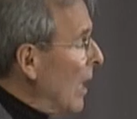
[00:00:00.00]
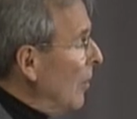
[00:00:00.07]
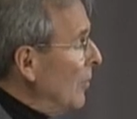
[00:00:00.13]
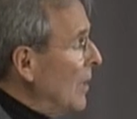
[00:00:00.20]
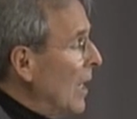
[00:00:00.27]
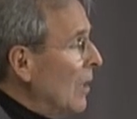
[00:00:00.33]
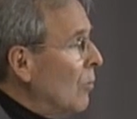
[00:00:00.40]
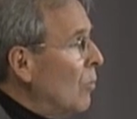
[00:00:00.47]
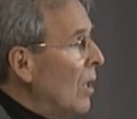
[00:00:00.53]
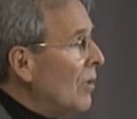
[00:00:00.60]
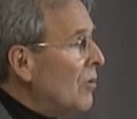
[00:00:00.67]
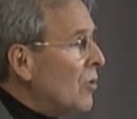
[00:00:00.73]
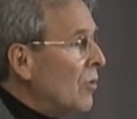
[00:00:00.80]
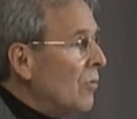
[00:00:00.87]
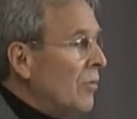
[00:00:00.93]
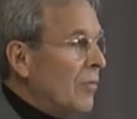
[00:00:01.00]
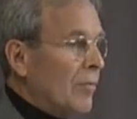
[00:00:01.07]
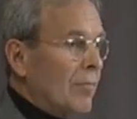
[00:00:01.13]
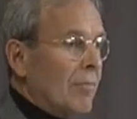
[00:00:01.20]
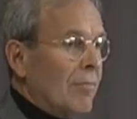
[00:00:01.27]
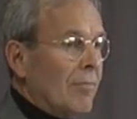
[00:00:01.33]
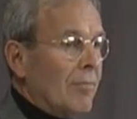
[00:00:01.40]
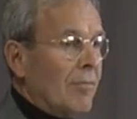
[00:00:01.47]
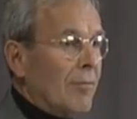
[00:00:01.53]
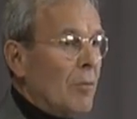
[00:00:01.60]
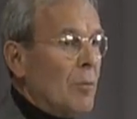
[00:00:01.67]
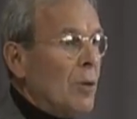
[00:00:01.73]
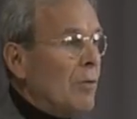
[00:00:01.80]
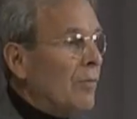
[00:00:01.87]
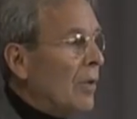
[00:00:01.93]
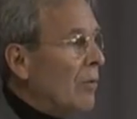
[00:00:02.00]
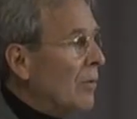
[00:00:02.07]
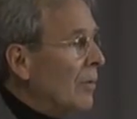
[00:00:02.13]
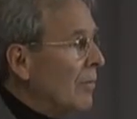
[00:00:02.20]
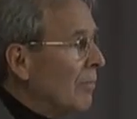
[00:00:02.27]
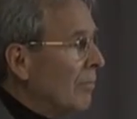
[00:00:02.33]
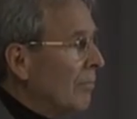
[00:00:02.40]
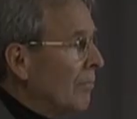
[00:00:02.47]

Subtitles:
I'll take questions from you folk.